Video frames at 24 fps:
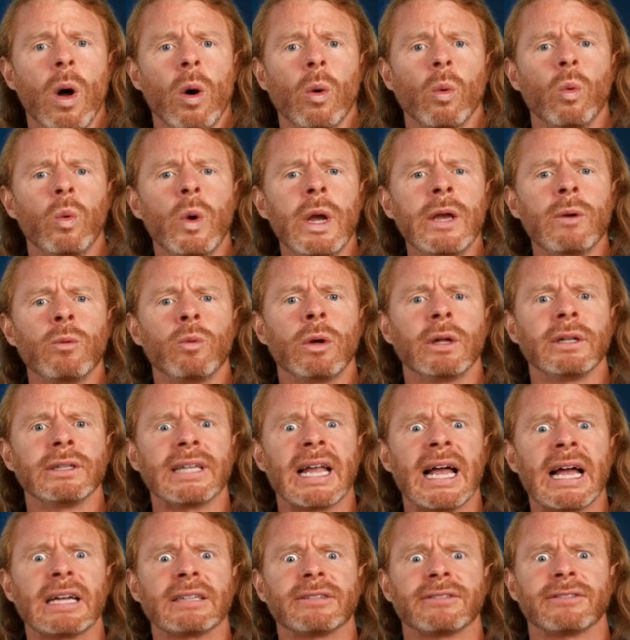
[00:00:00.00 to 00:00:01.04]
Well, we will
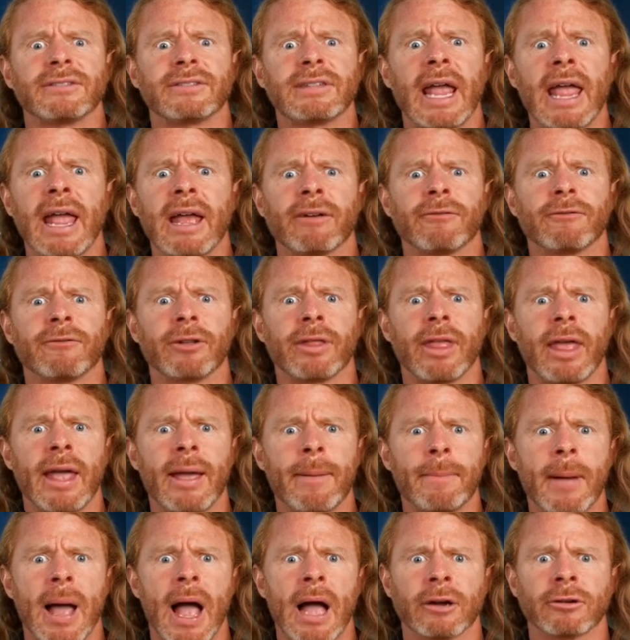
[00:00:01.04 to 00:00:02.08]
not stand for the
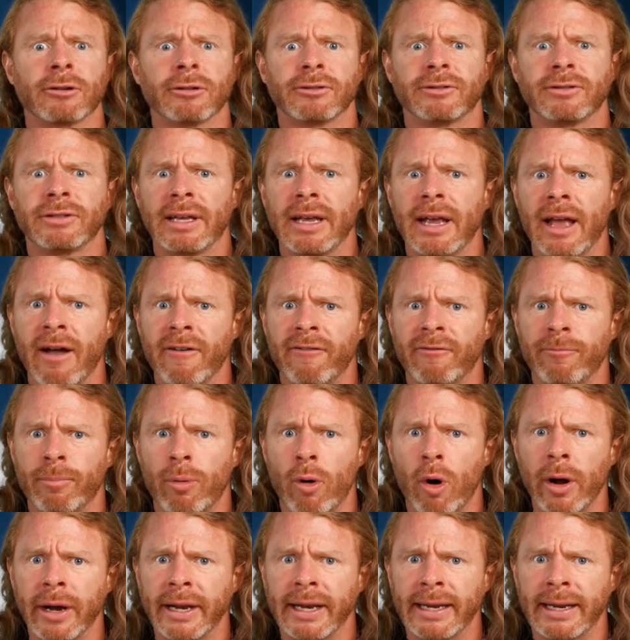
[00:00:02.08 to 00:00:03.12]
hypocrisy of
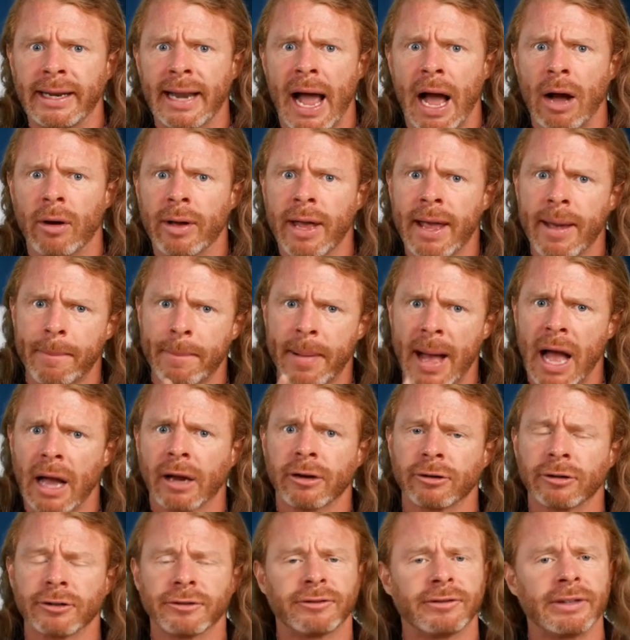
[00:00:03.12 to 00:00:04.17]
pointing out
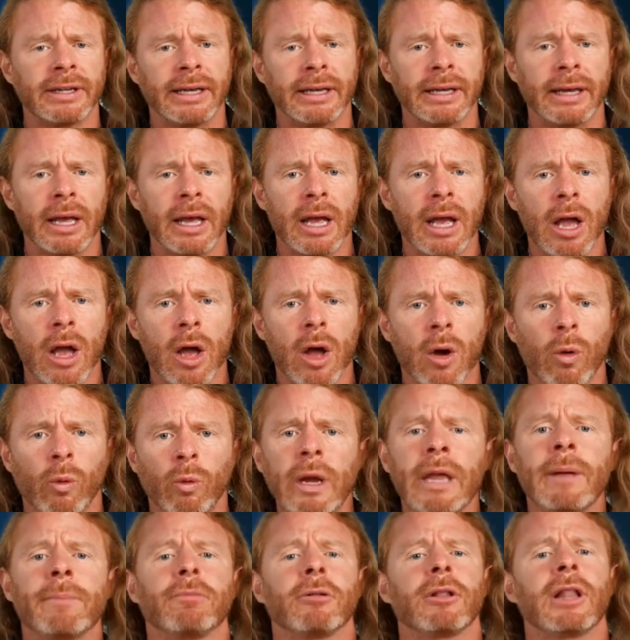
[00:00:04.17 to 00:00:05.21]
hypocrisy.
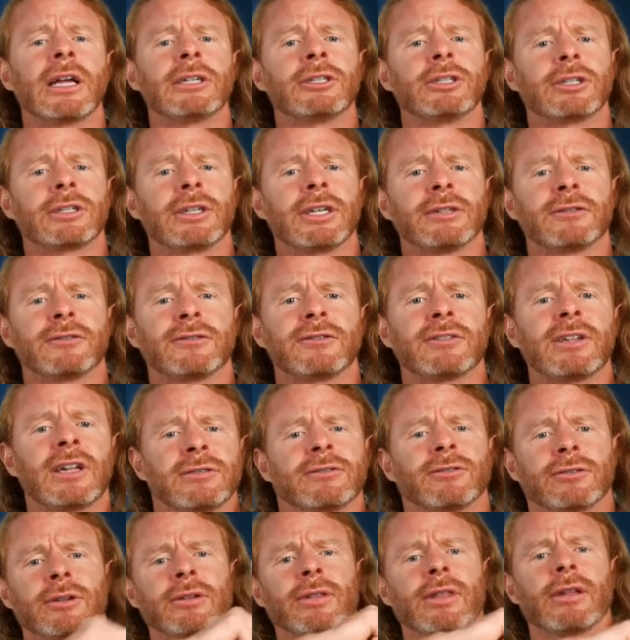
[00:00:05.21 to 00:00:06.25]
We pledge to
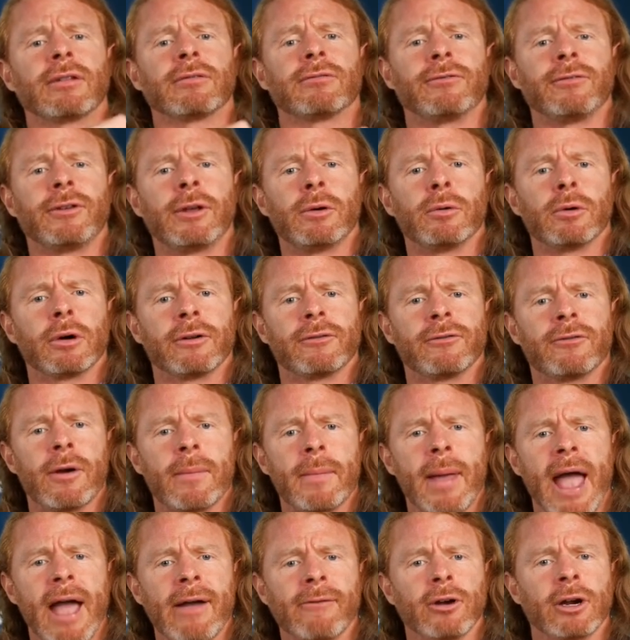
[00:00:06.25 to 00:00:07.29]
censor this viewer
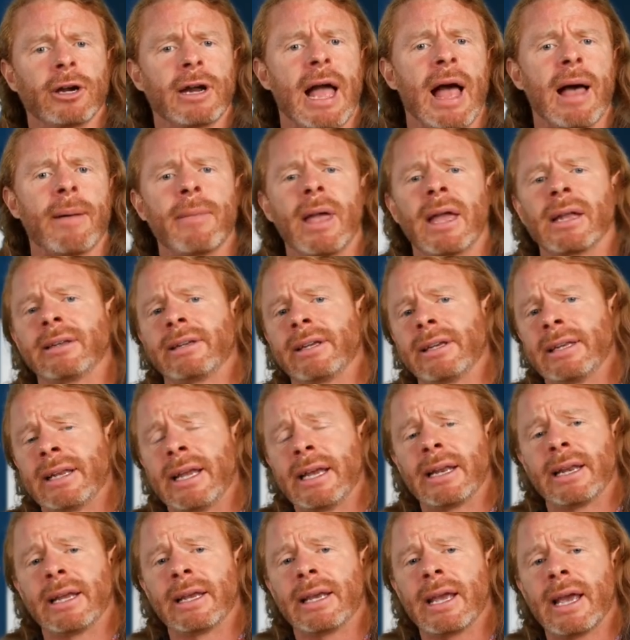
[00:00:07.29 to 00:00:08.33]
from ever commenting
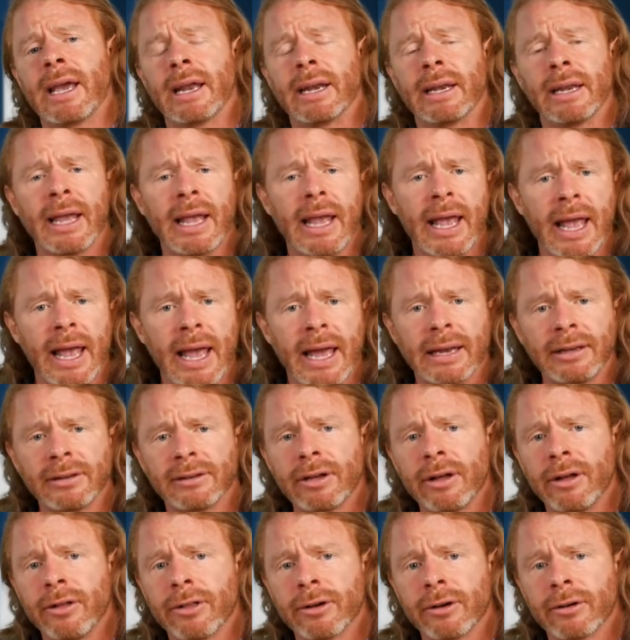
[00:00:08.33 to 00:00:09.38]
in again
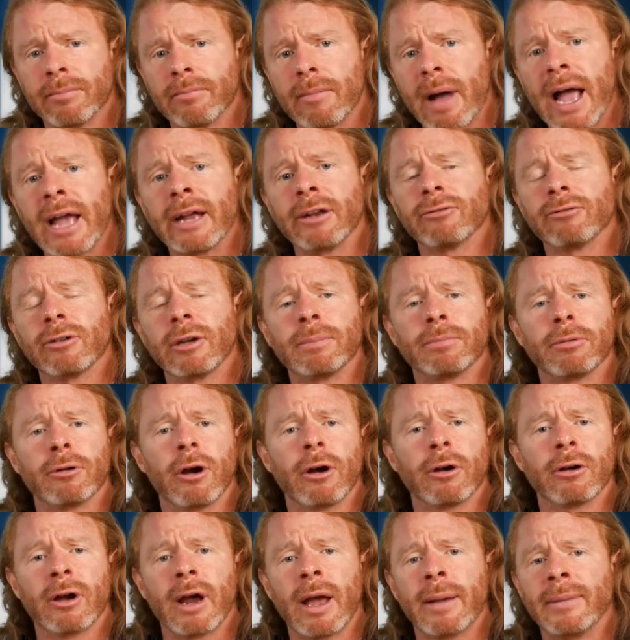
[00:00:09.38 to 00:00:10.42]
until their mind
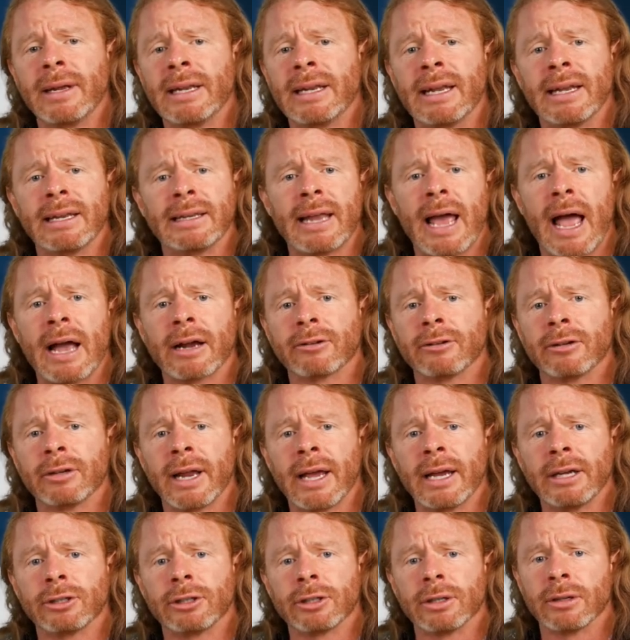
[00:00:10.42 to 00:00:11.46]
reprogramming
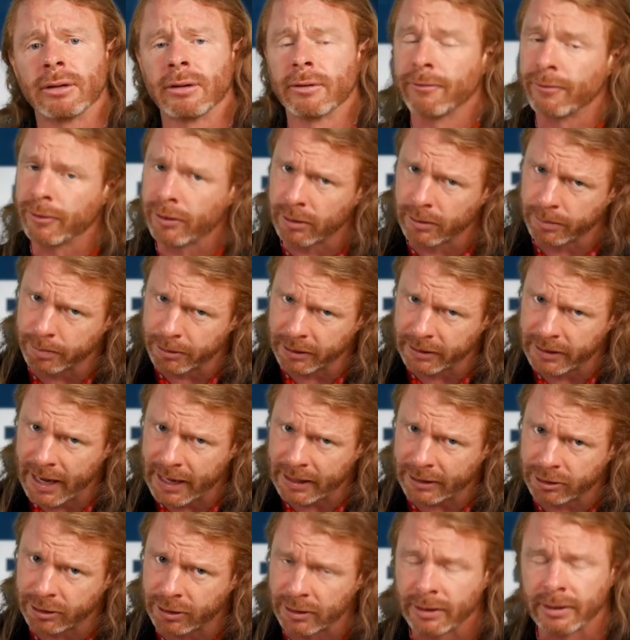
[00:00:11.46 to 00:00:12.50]
indoctrination for their
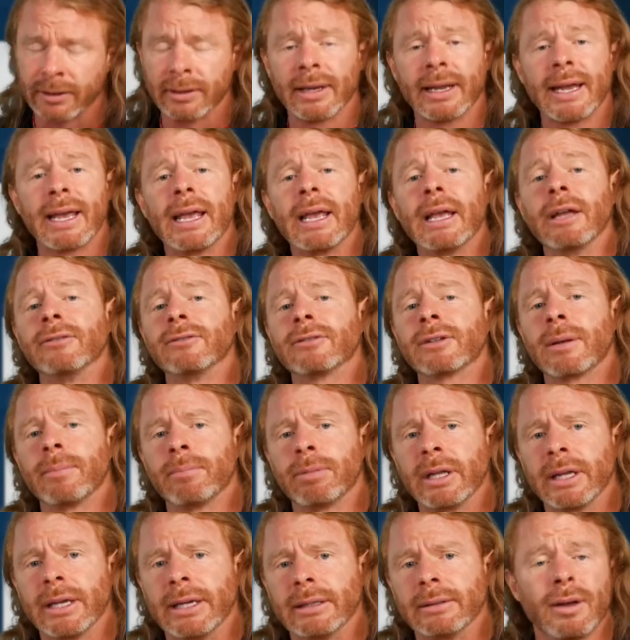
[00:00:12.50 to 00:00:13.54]
protection is
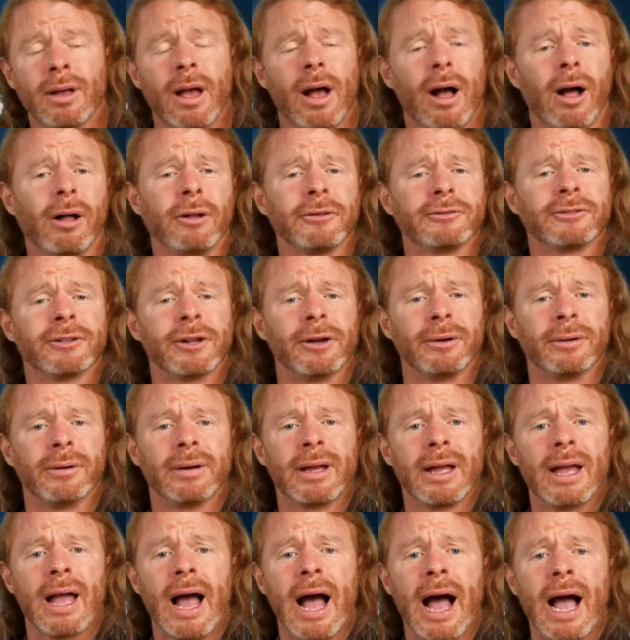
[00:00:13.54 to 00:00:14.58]
complete.
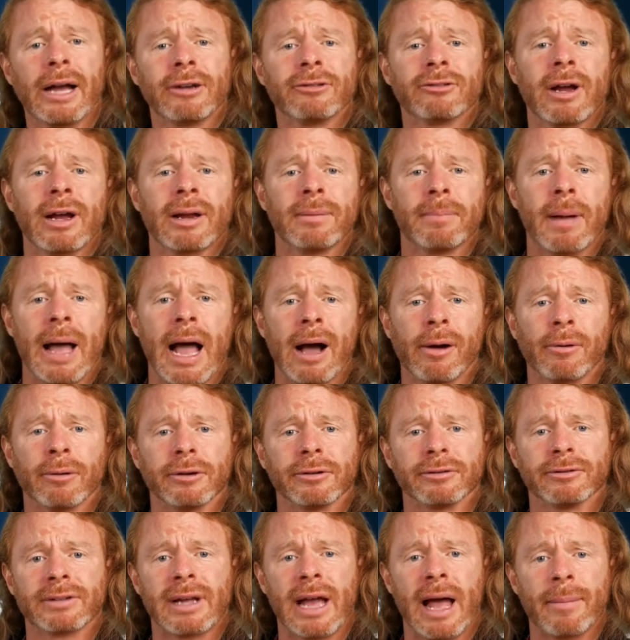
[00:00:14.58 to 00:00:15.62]
Also, Hydron
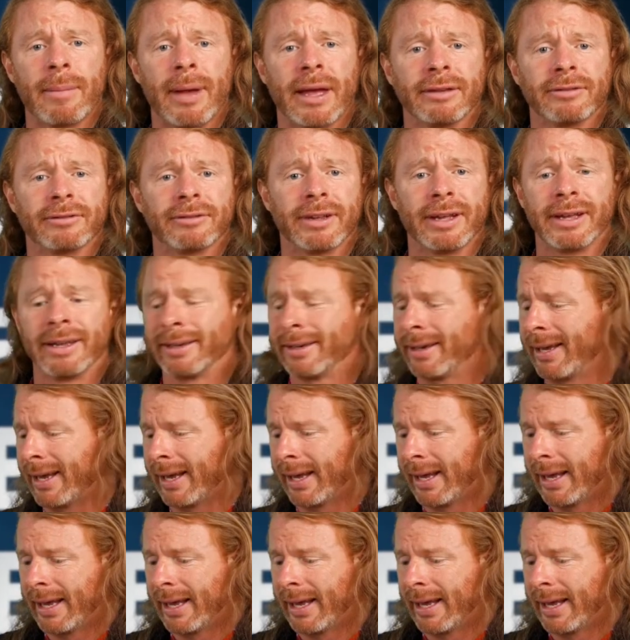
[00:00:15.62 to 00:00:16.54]
Powers comments in,